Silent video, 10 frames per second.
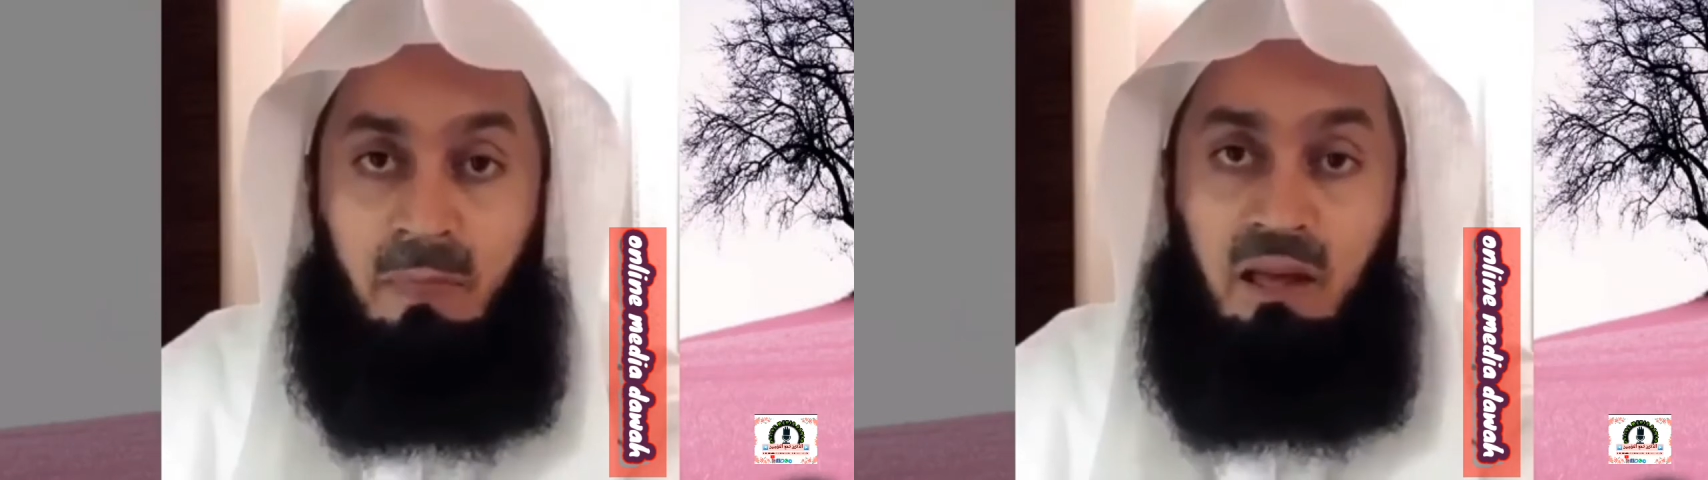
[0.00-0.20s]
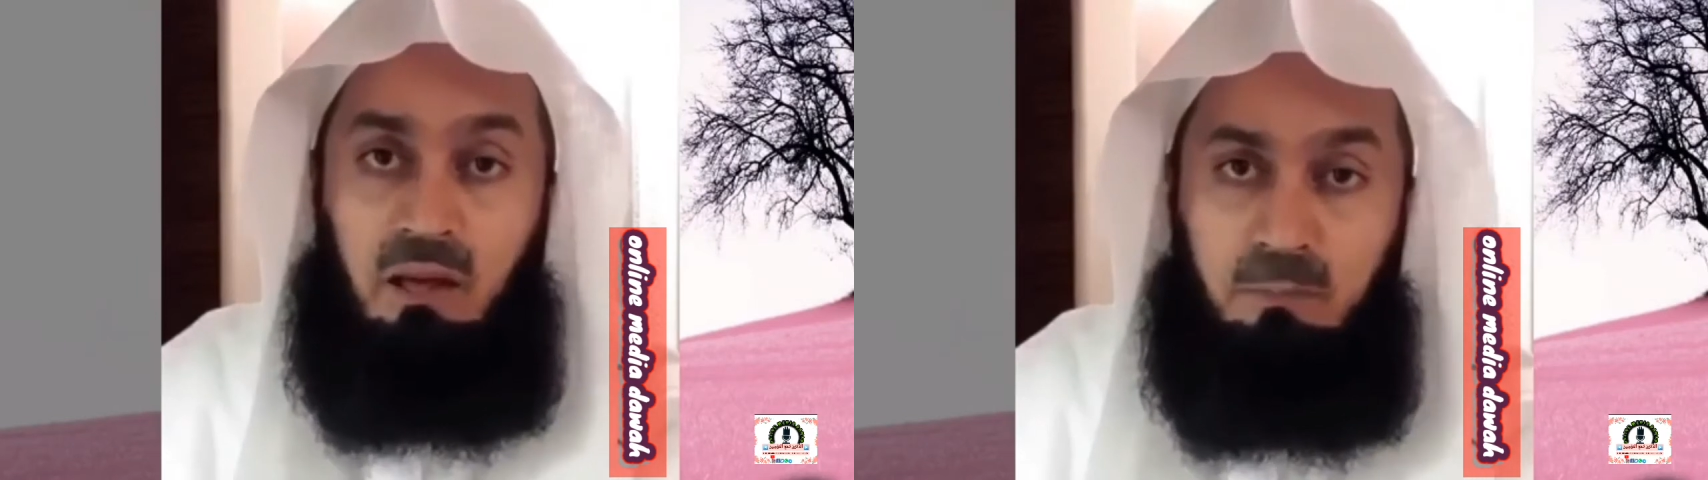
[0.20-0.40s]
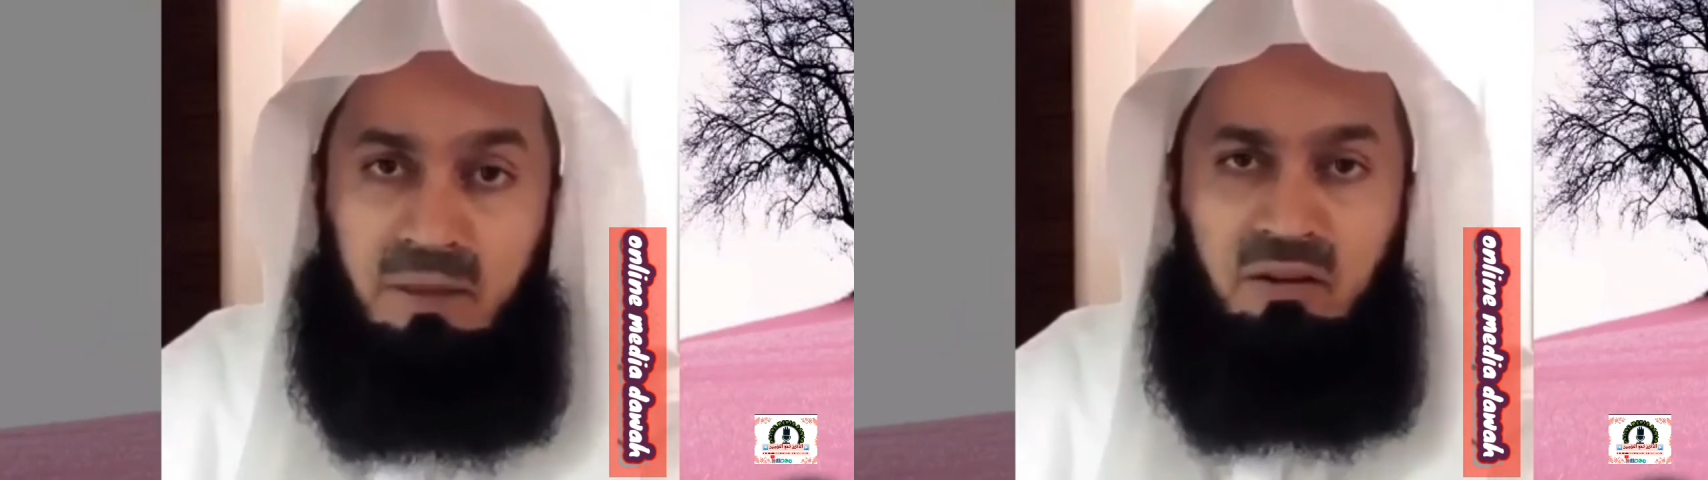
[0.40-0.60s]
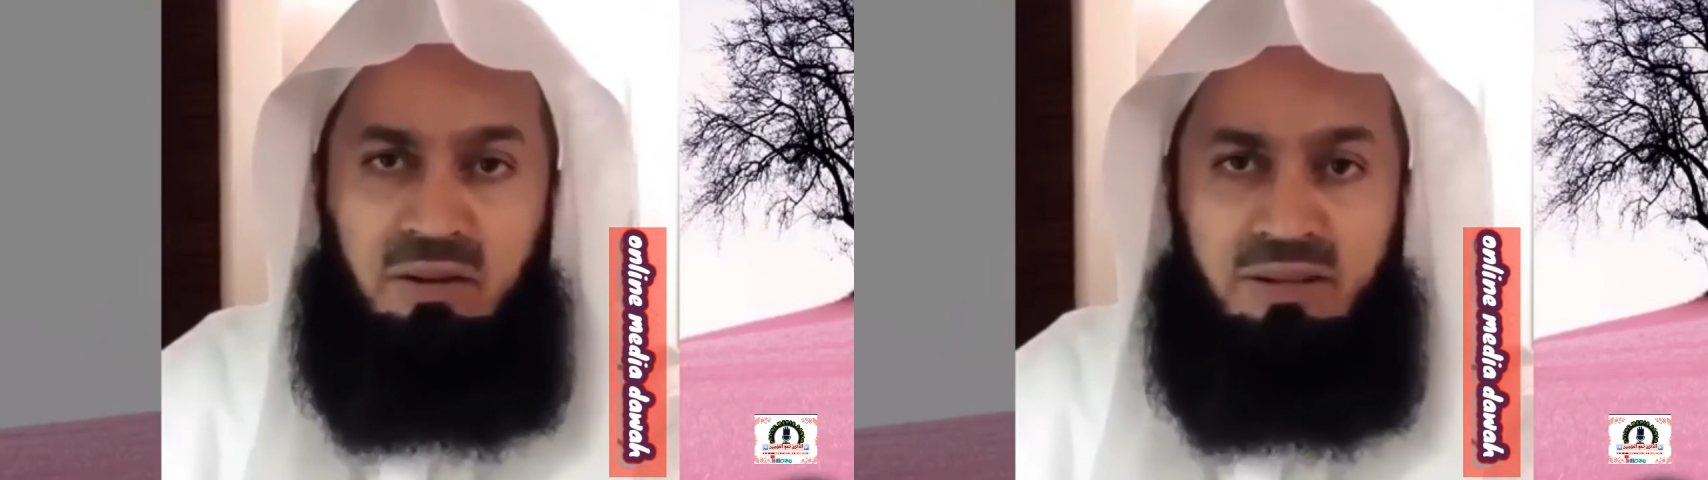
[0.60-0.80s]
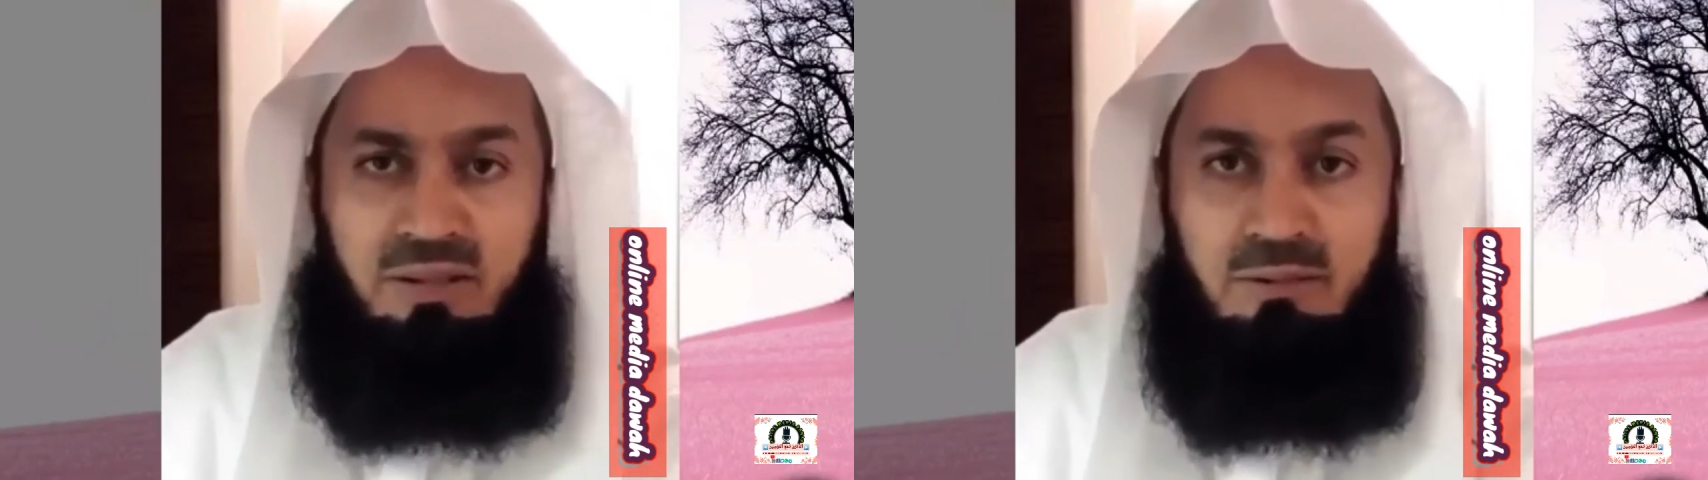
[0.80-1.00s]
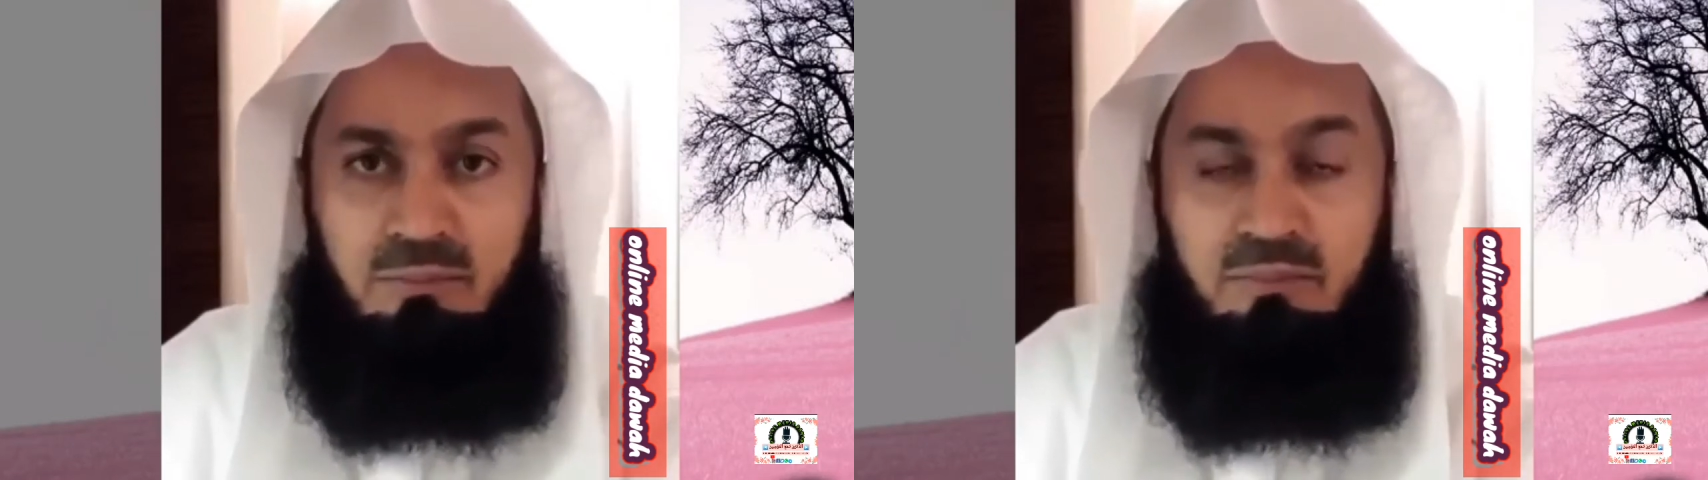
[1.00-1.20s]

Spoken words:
her periods.